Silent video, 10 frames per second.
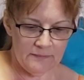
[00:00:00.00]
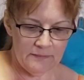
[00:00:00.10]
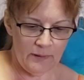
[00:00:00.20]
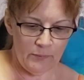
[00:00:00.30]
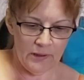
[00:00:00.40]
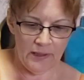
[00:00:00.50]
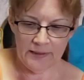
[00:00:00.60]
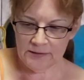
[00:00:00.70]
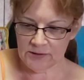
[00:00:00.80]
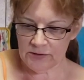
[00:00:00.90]
Now what I
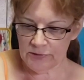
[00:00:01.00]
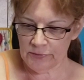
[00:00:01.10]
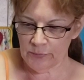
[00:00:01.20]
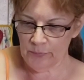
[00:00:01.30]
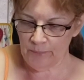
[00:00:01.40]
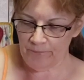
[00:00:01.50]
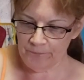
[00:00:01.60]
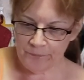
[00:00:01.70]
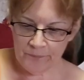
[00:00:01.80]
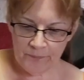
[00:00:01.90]
like to do
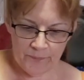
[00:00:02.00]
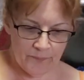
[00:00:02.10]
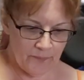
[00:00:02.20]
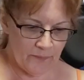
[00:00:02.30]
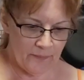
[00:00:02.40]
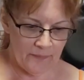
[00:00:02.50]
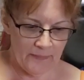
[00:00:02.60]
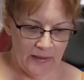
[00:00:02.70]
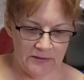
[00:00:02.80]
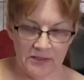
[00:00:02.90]

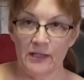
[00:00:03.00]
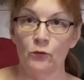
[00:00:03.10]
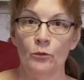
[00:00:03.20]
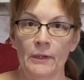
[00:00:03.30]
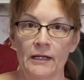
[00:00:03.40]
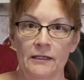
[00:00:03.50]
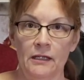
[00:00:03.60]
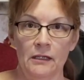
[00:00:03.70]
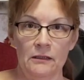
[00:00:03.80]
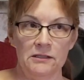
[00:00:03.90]
is add all my
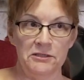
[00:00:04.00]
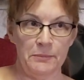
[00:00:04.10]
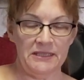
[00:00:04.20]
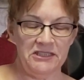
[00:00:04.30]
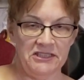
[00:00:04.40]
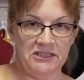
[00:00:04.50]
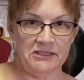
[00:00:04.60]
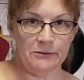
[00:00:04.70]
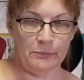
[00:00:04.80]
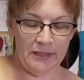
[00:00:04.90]
spices
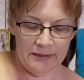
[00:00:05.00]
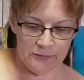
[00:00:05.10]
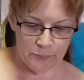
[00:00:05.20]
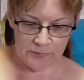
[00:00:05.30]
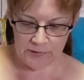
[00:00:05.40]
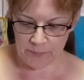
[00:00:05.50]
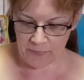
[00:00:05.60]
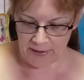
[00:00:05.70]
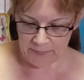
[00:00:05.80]
in the blender with the bread